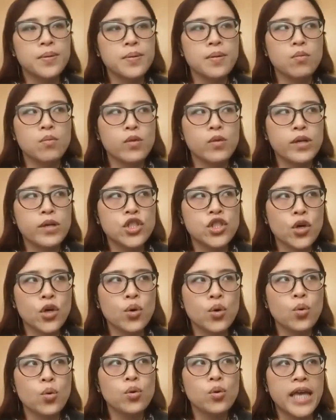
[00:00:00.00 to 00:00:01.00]
We
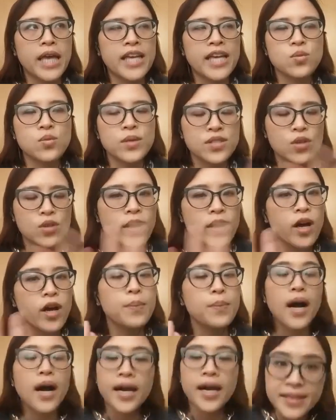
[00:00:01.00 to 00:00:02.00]
showcase what's going on
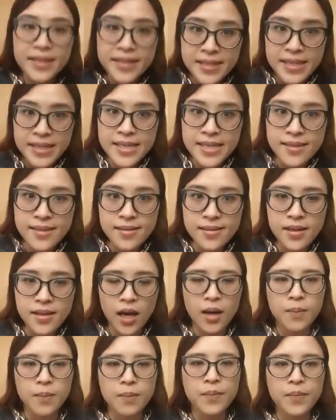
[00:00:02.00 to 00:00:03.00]
behind the scenes
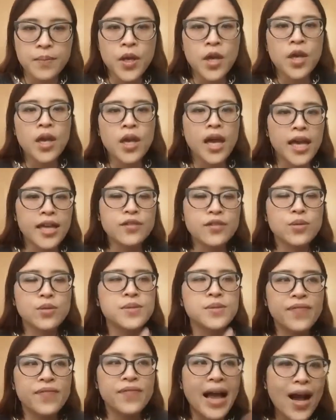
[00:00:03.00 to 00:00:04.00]
in
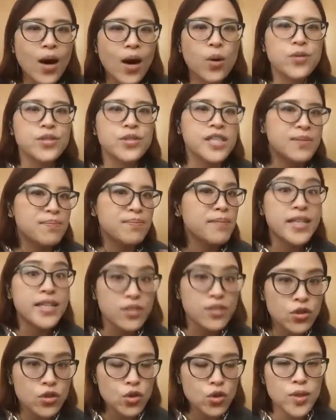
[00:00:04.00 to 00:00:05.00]
terms of how our team makes
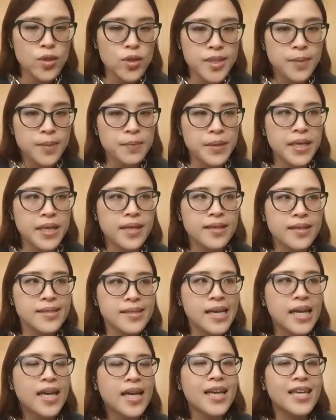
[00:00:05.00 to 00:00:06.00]
the journalism, because
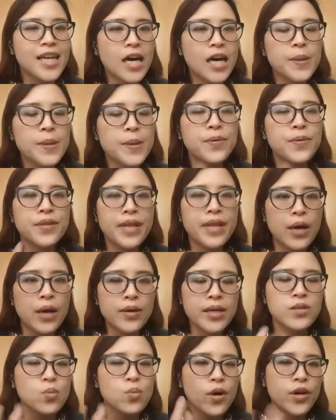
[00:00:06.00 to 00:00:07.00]
young people
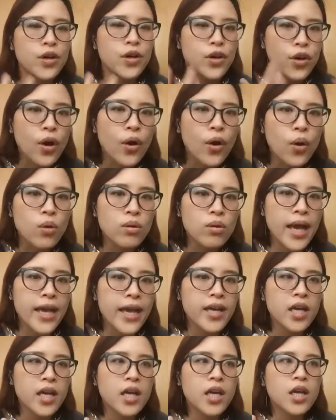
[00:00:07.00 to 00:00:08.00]
nowadays want to know,
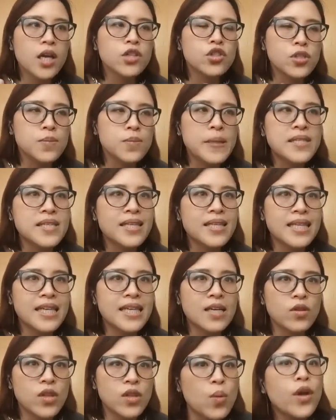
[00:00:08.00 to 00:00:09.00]
like, just
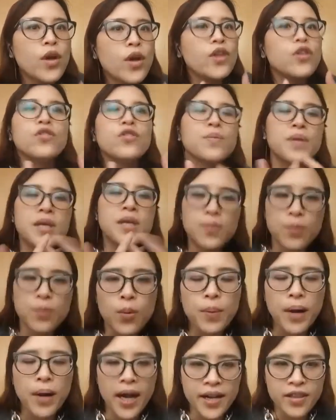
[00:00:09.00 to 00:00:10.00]
basically they want to know the people
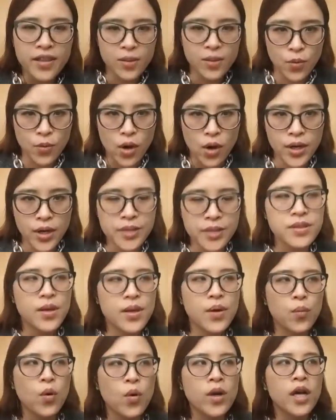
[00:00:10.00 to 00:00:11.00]
behind the product. They
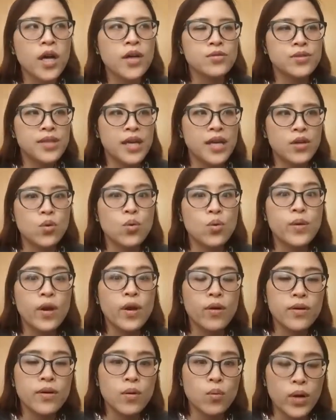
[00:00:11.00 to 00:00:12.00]
want to understand who we
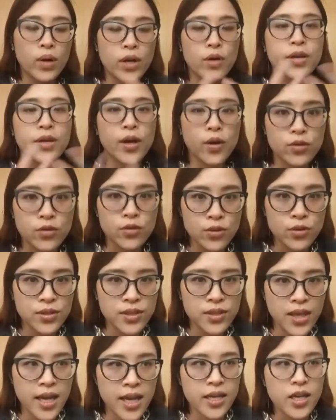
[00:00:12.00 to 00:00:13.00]
are, what our character is
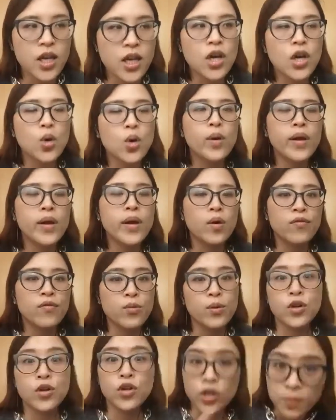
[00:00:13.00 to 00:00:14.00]
like, if
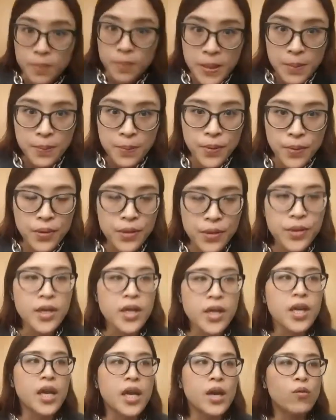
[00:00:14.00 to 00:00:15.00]
we're good people,
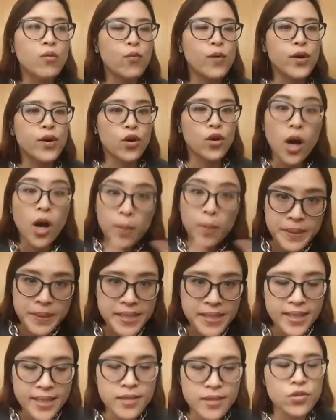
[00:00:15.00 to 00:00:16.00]
if we are
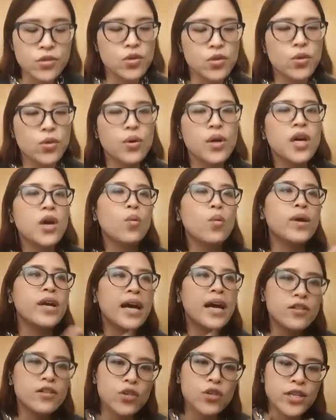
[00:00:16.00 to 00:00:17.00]
competent. So we
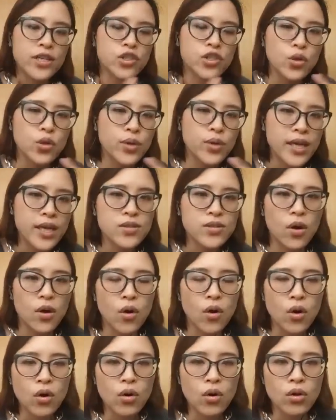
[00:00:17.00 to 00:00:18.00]
kind of try to showcase
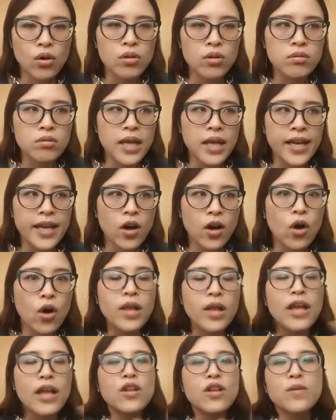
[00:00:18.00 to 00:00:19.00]
all
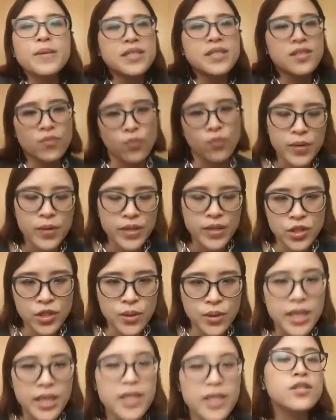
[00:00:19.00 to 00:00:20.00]
elements of what we do
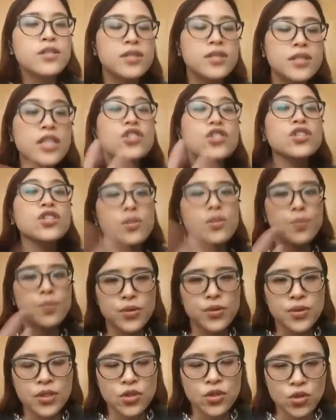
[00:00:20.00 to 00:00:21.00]
in addition to
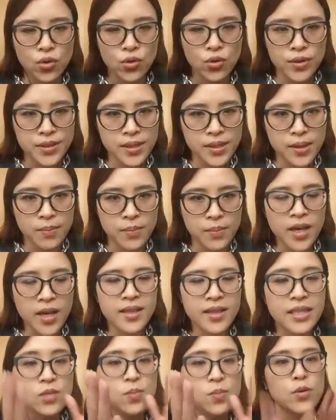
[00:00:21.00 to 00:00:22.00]
producing journalism
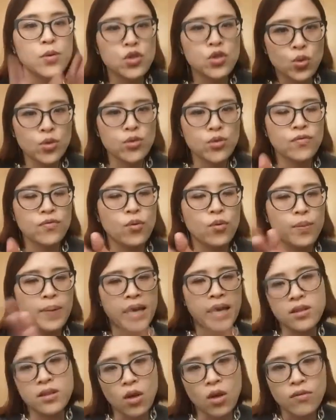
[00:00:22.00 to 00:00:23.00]
that's both short form
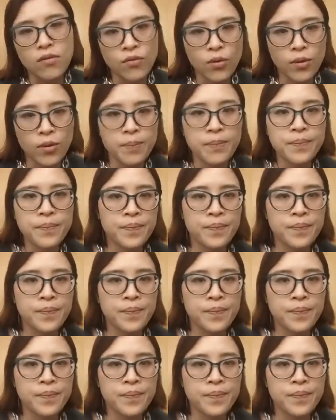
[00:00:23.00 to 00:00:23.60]
and long form.